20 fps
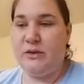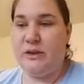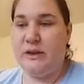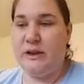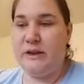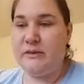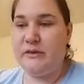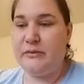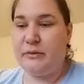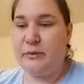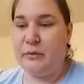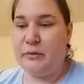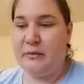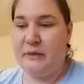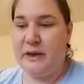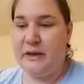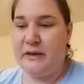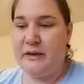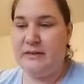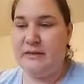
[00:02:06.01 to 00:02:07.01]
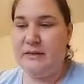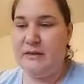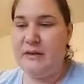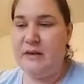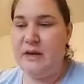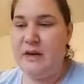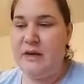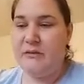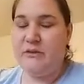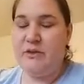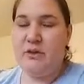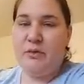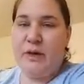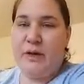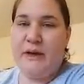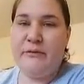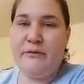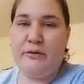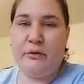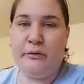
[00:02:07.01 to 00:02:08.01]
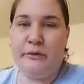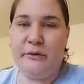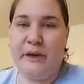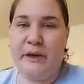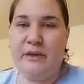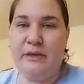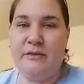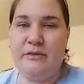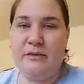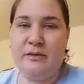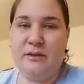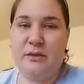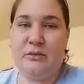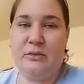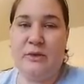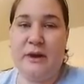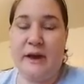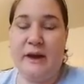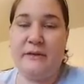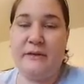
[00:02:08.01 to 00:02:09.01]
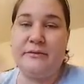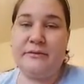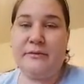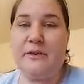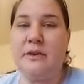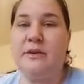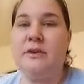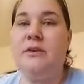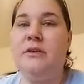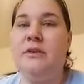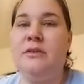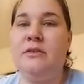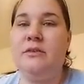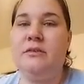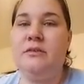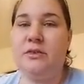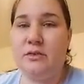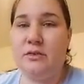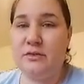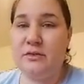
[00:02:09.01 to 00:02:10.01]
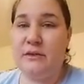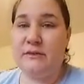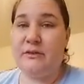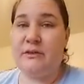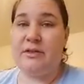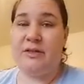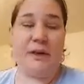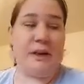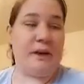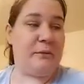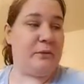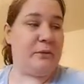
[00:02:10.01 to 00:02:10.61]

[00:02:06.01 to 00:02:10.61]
It is a full face. If you don't like full face, you don't have to use everything.